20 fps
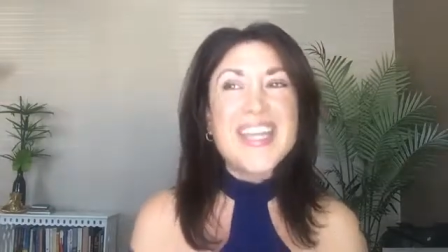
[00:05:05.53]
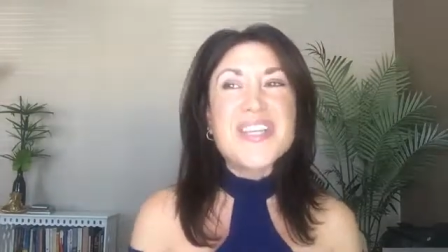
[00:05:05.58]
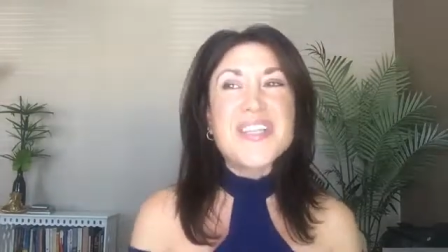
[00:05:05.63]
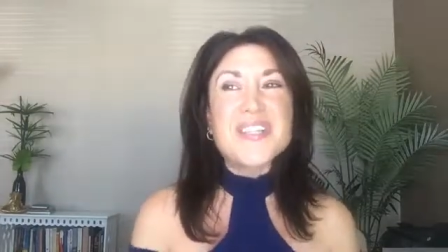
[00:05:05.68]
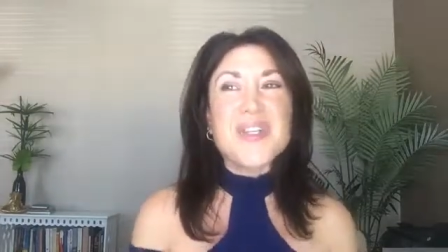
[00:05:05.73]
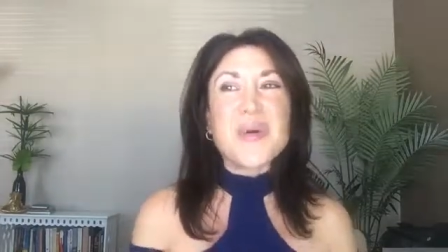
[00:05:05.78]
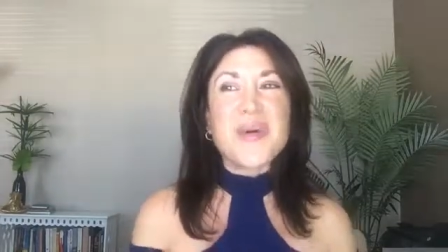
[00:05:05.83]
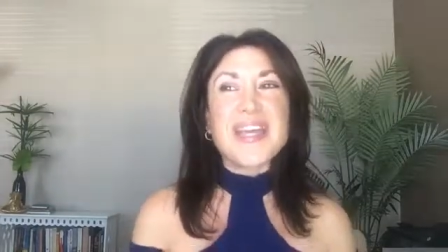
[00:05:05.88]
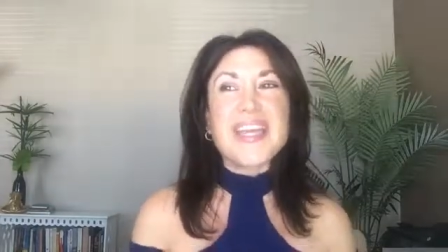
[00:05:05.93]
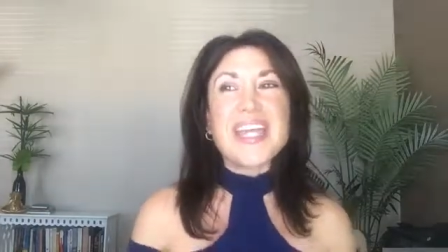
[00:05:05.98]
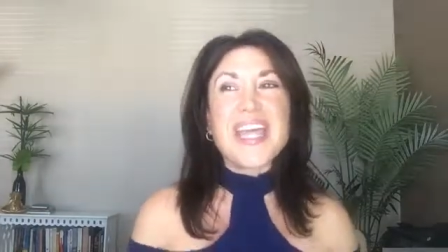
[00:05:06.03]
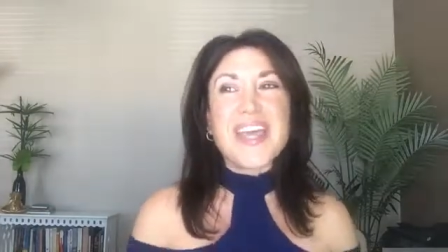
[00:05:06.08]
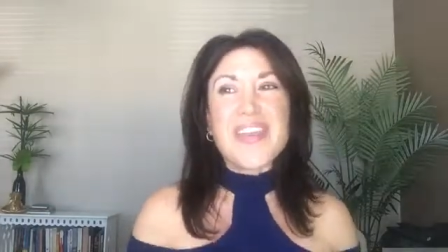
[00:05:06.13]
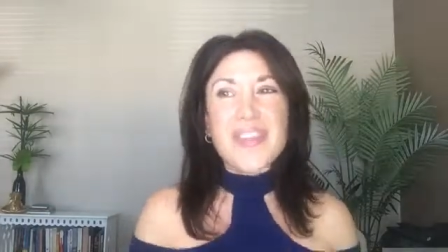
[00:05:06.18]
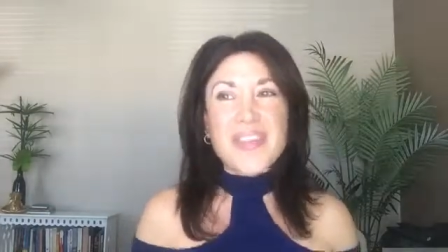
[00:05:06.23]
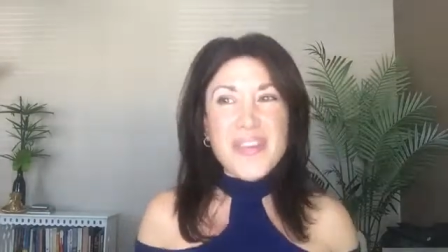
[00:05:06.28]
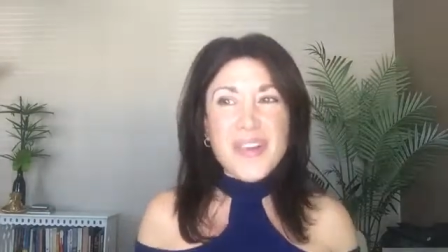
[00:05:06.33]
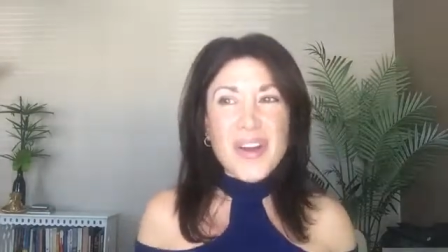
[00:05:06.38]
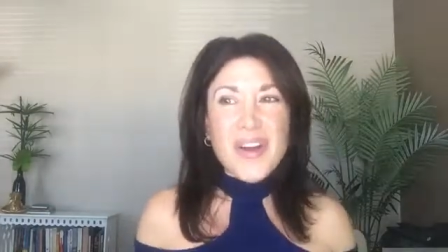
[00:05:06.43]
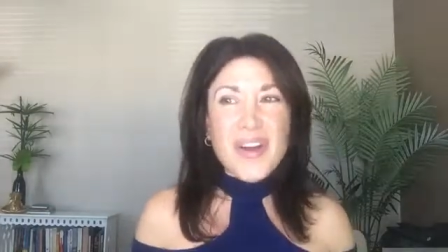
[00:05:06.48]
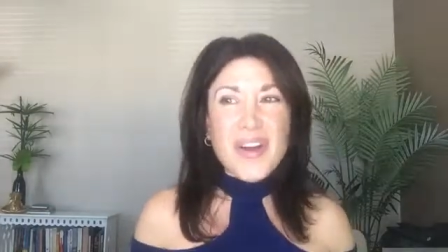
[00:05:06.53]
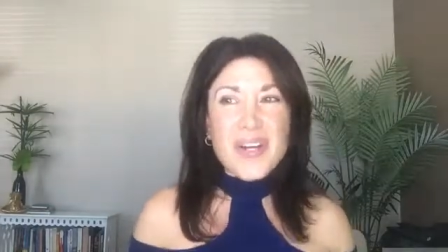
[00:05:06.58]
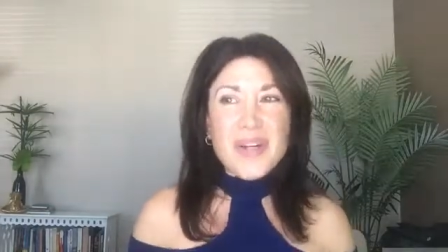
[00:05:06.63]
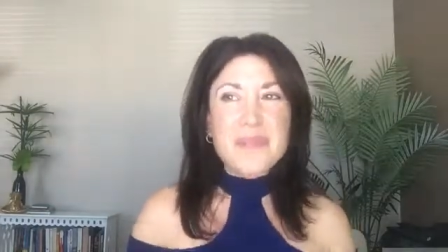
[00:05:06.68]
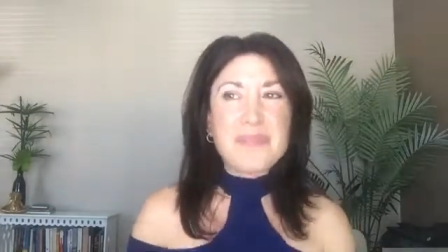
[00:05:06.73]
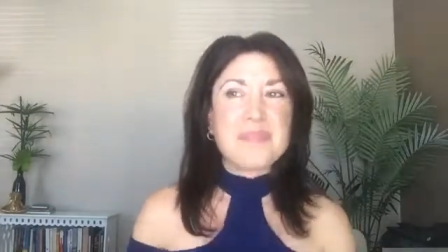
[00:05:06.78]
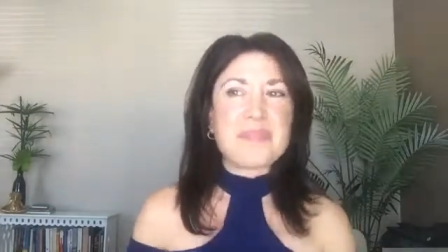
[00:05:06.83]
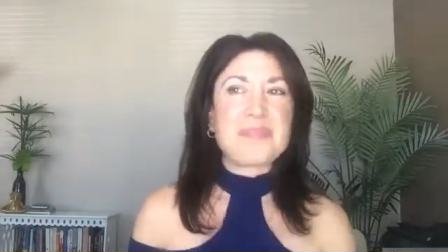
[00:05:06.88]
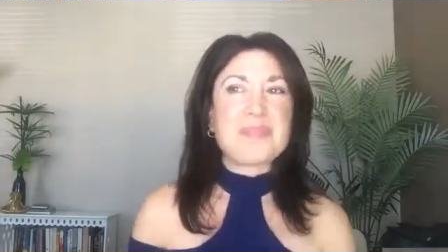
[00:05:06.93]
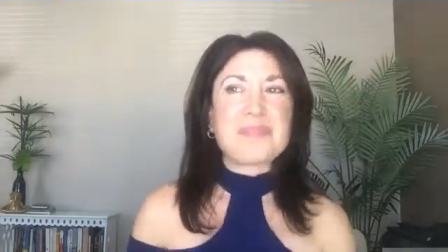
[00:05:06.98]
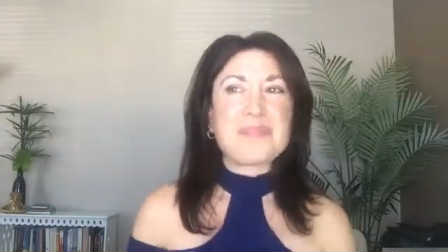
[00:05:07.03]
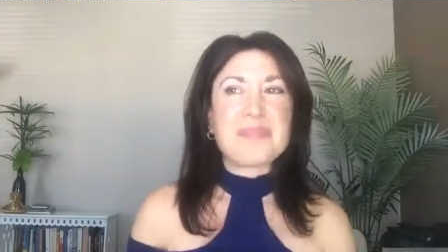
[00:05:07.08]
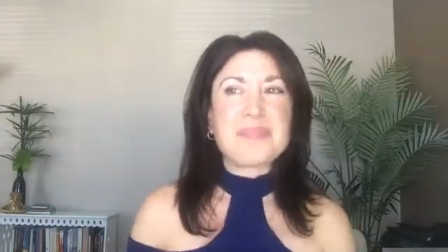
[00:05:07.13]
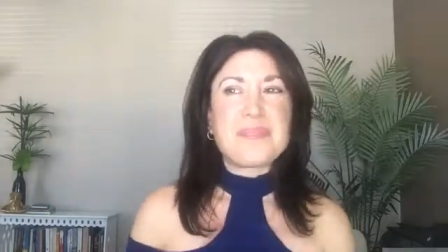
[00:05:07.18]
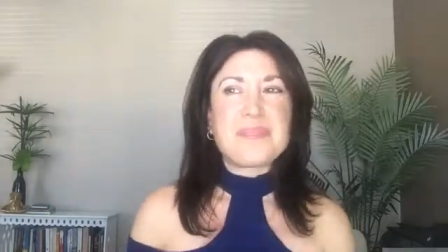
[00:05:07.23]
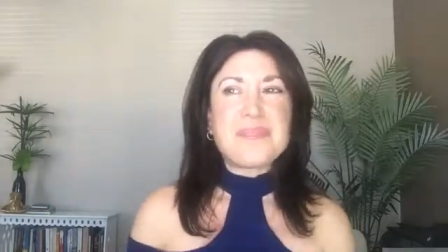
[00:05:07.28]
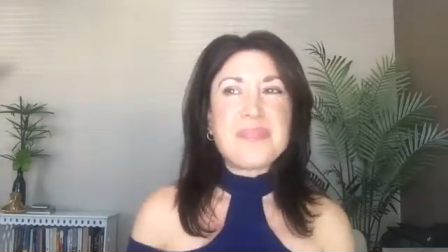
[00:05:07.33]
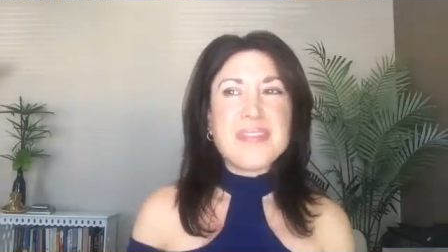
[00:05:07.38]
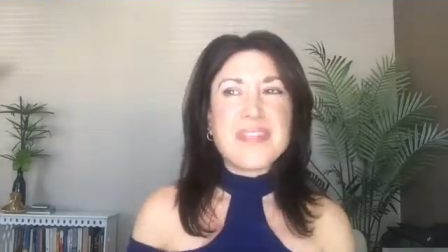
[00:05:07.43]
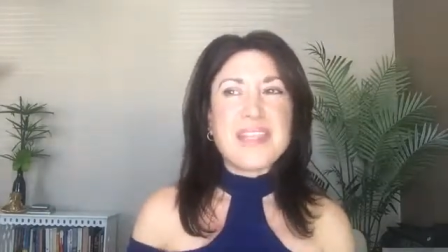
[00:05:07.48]
So I get in the car
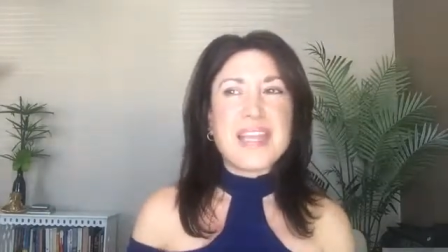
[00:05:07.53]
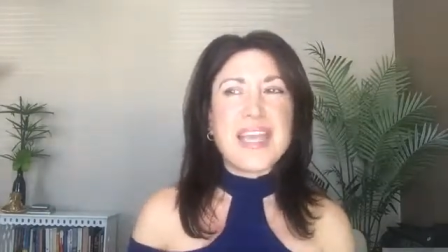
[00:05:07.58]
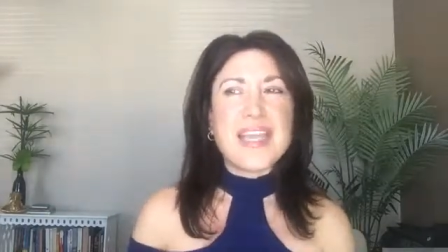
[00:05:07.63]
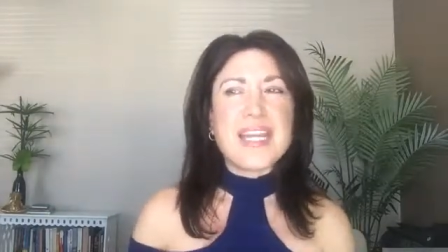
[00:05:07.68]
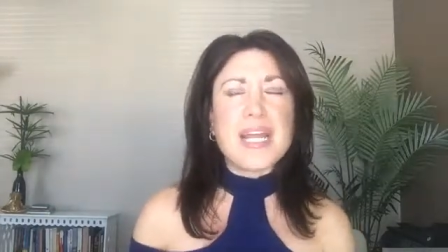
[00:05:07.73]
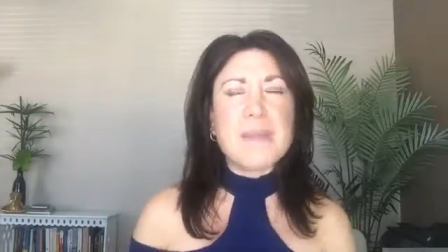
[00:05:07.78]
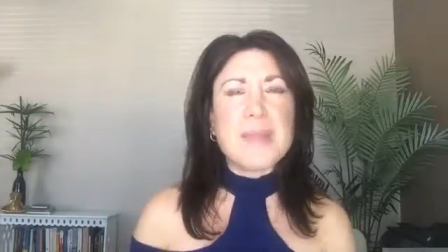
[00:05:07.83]
and